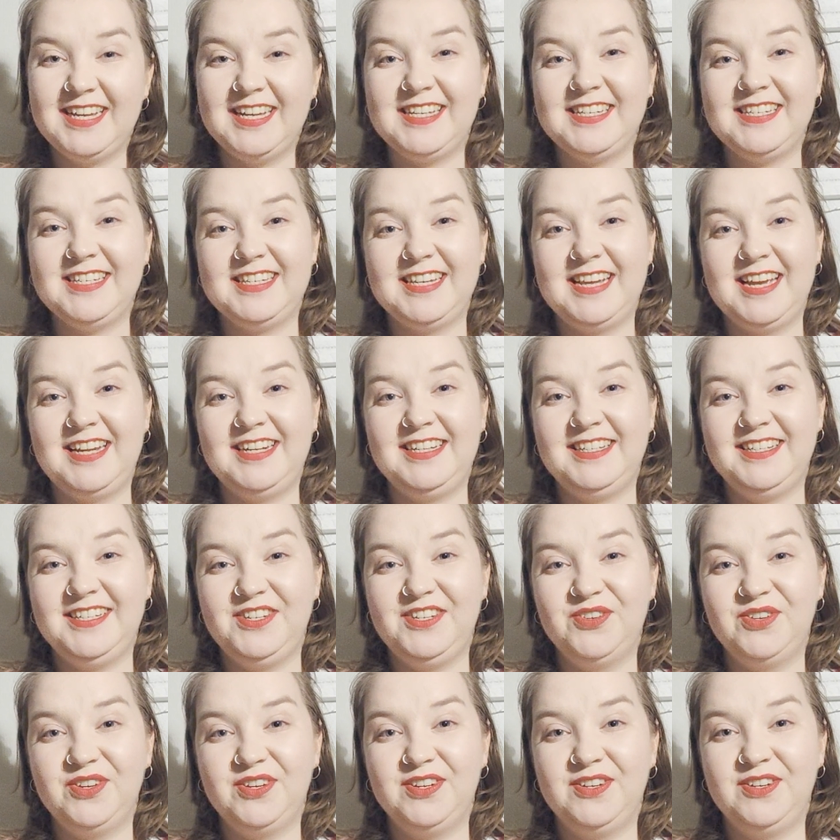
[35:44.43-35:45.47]
As said,
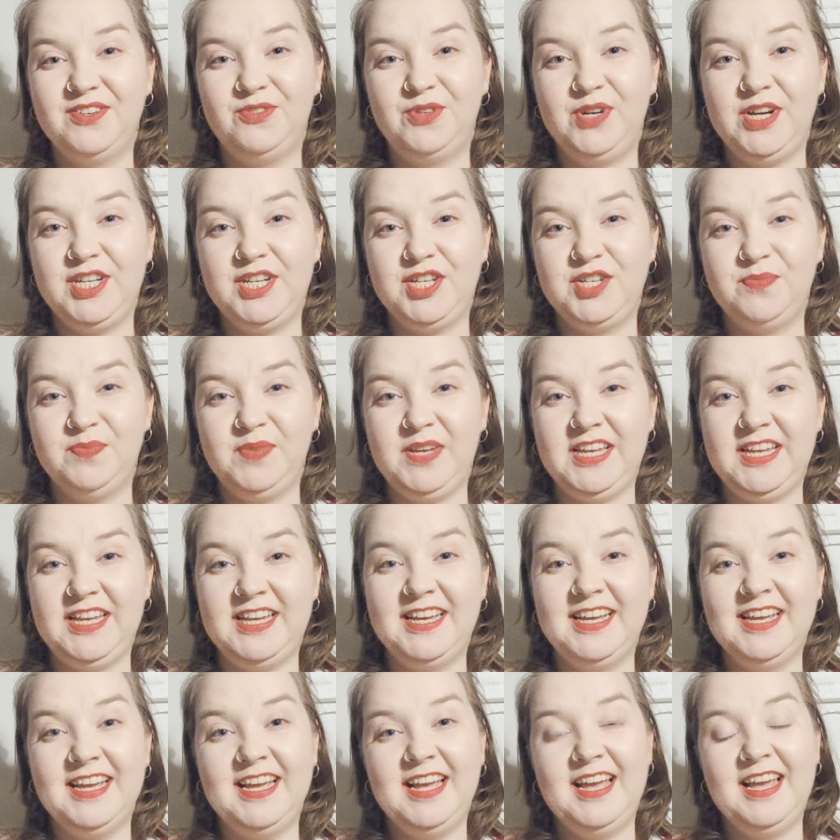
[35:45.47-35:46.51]
you can reach
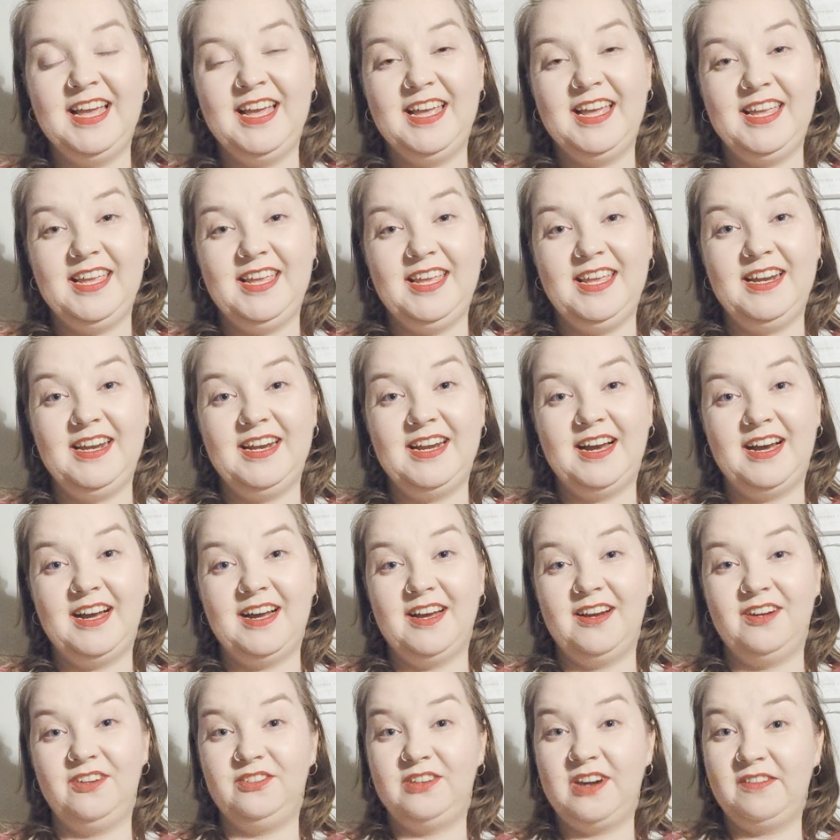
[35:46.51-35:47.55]
me in
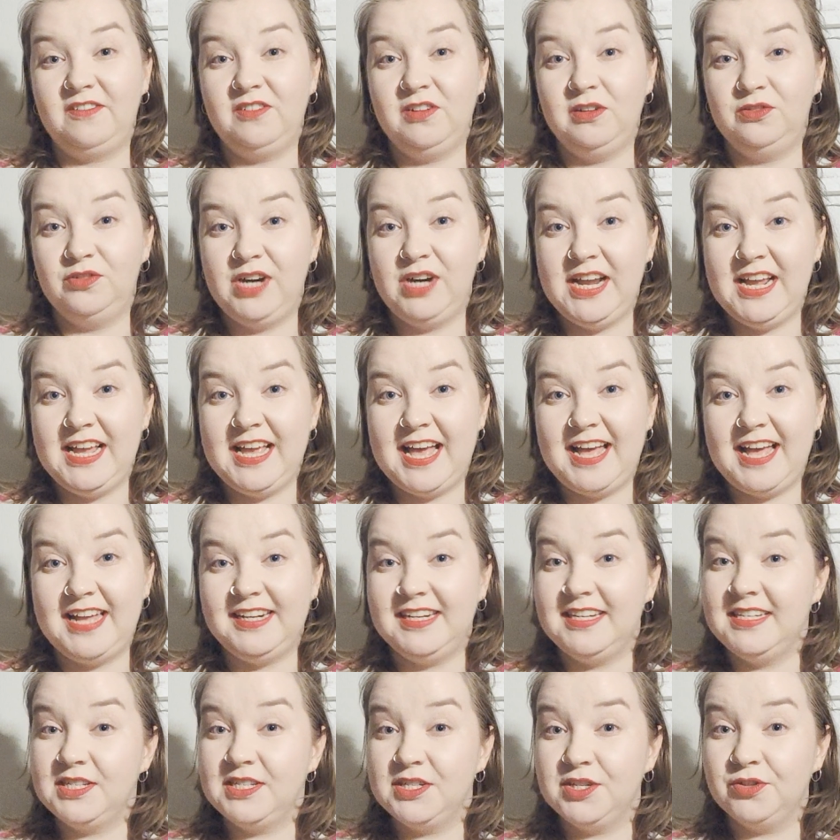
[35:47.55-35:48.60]
Ravelry
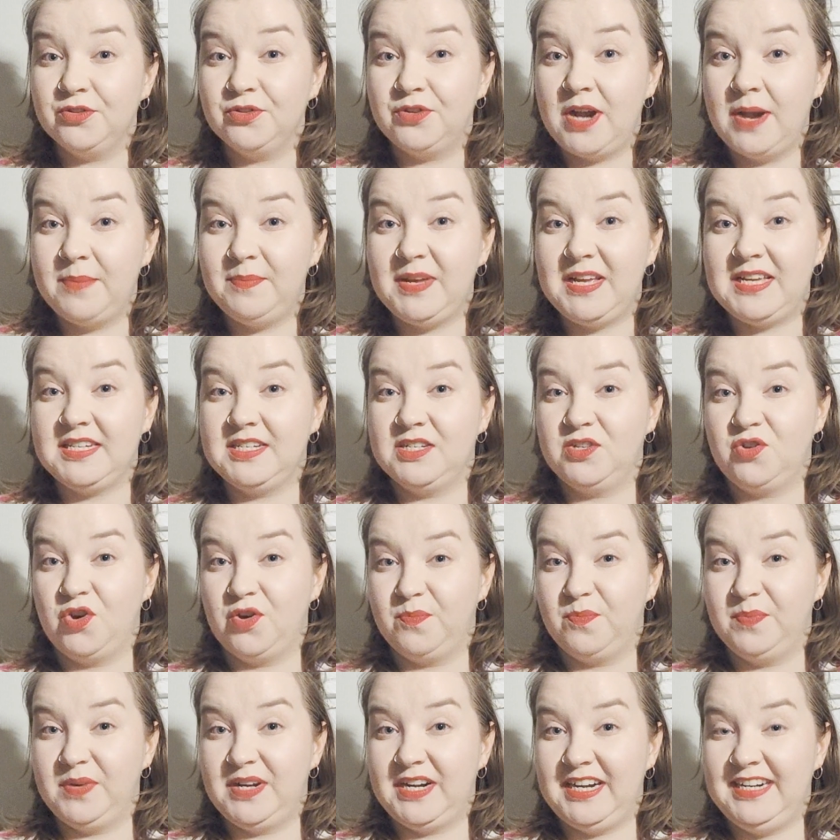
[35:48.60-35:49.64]
and Instagram as
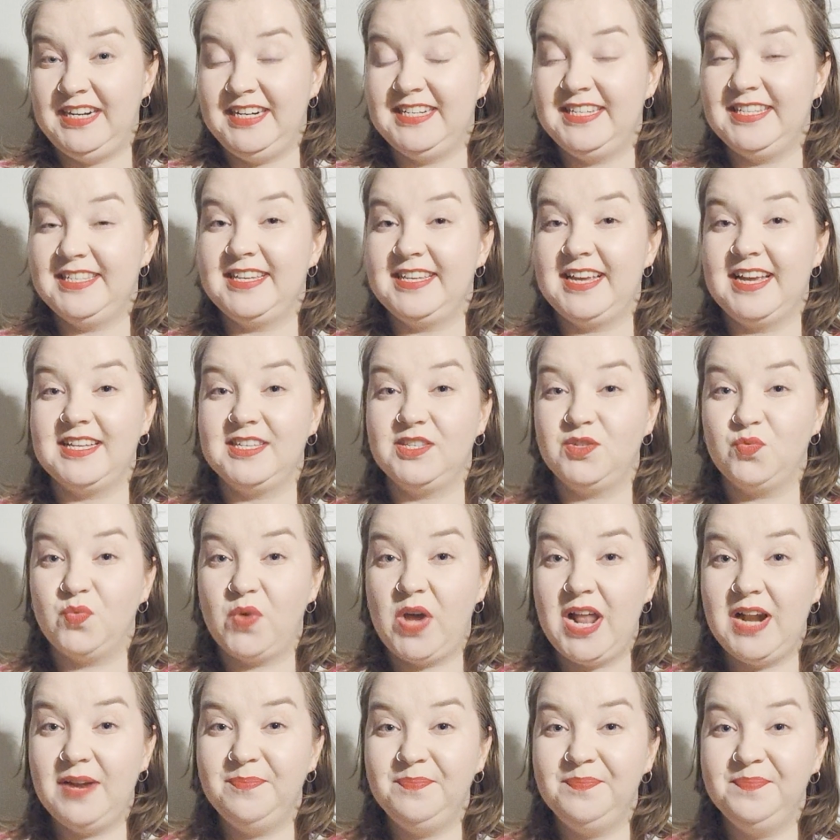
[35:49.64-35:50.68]
Korppari as
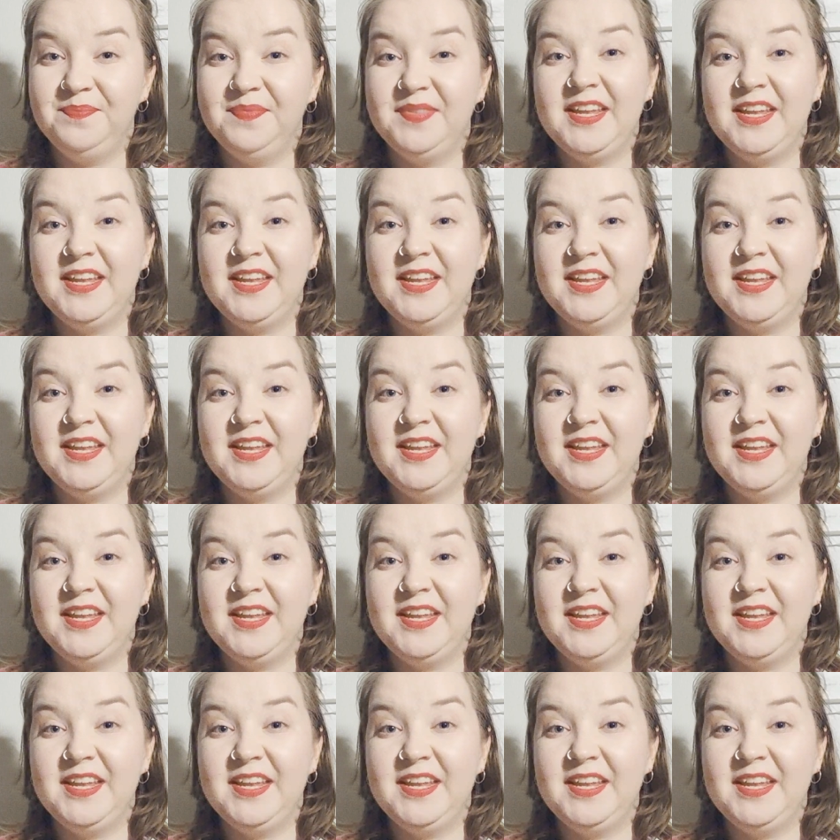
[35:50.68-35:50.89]
well.